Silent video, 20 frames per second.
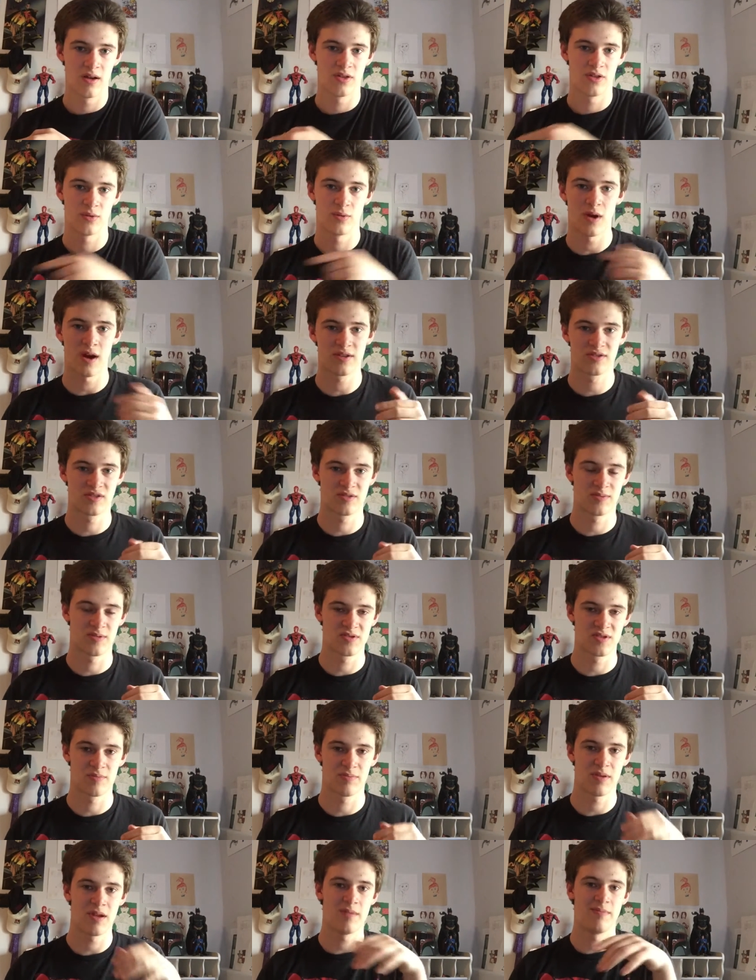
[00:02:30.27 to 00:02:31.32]
the rocks are supposed
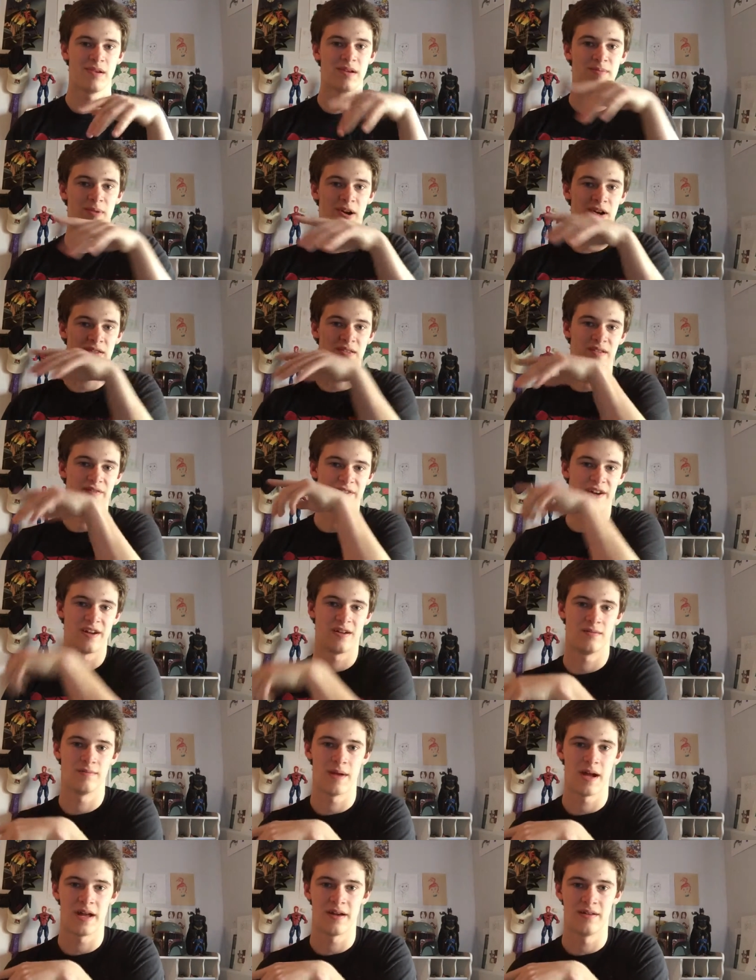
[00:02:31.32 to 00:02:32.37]
to play a big part in the
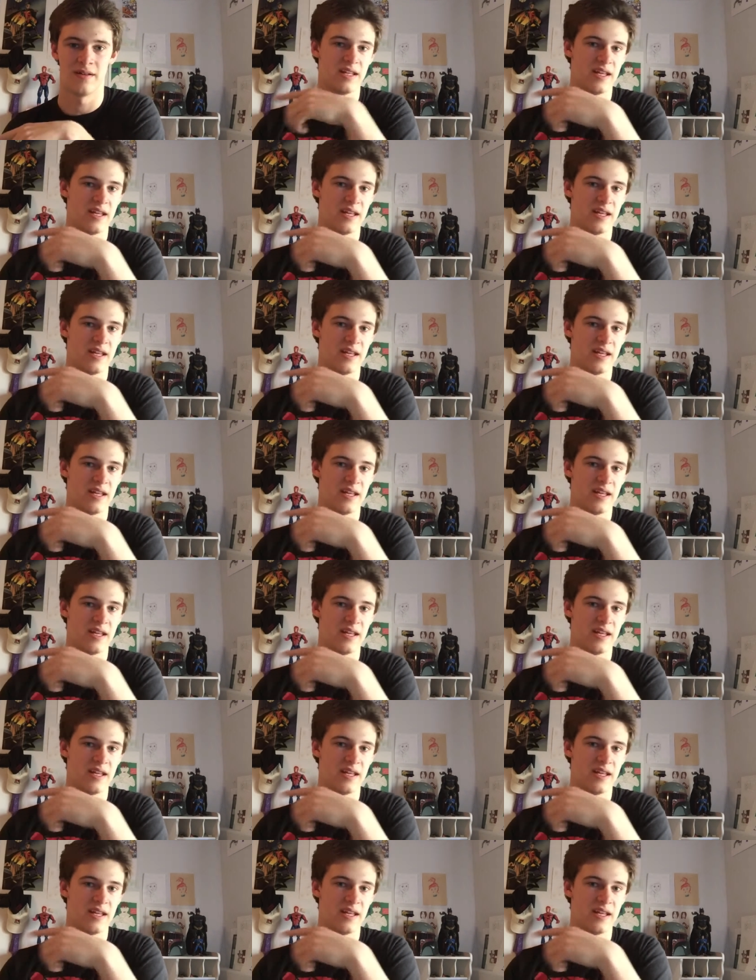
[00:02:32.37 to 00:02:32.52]
final battle,